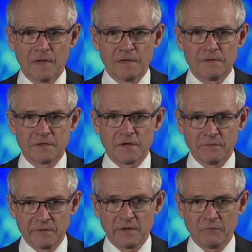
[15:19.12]

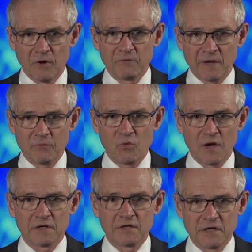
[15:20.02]
So what number
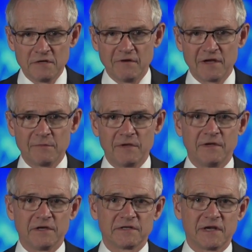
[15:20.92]
one key
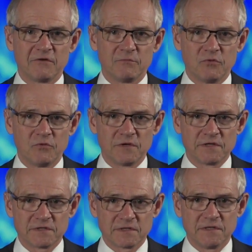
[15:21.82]
recommendation in our report
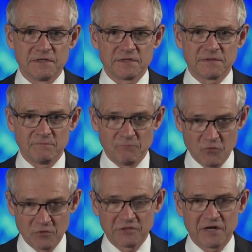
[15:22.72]
is
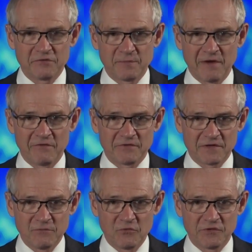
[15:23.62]
more transparency,
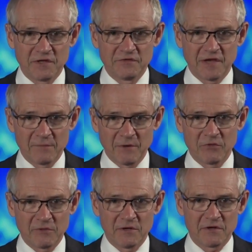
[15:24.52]
more detail about what
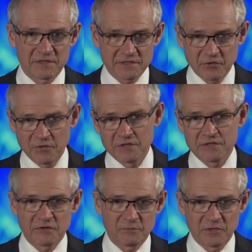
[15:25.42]
the market's doing
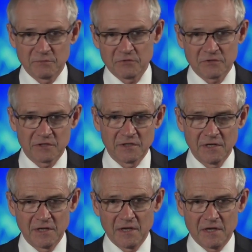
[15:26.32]
so that people
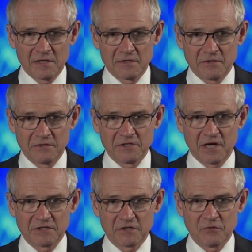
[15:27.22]
can
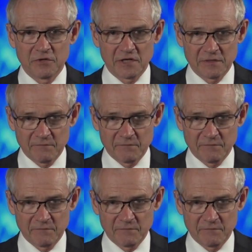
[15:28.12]
judge accordingly.